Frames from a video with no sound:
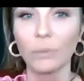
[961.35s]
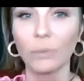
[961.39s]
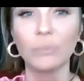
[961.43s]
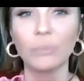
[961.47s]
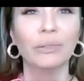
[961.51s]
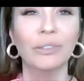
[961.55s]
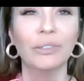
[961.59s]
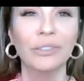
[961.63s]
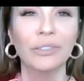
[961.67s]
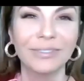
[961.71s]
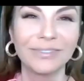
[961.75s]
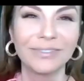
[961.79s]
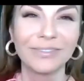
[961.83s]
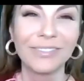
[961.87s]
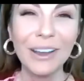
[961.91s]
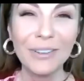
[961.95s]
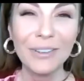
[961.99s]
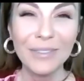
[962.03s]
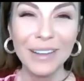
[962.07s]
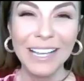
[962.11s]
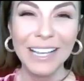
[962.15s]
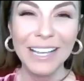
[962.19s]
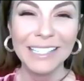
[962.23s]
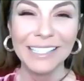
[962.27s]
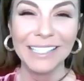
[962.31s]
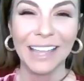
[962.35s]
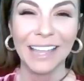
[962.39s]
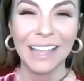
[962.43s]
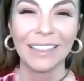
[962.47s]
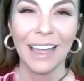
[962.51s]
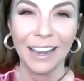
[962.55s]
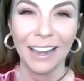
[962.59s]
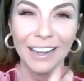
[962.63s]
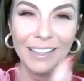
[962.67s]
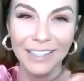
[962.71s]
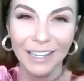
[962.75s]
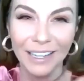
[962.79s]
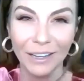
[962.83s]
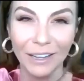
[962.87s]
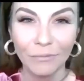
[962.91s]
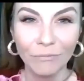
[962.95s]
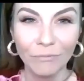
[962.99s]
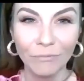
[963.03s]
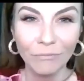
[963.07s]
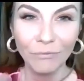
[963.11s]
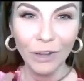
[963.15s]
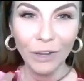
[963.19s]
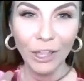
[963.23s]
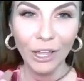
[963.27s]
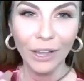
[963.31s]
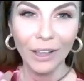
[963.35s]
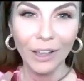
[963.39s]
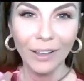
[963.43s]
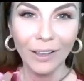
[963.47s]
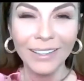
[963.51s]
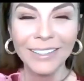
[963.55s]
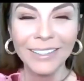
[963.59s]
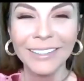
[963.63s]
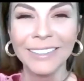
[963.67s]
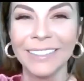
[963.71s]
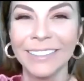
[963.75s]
Right when I said that, it's like, bling.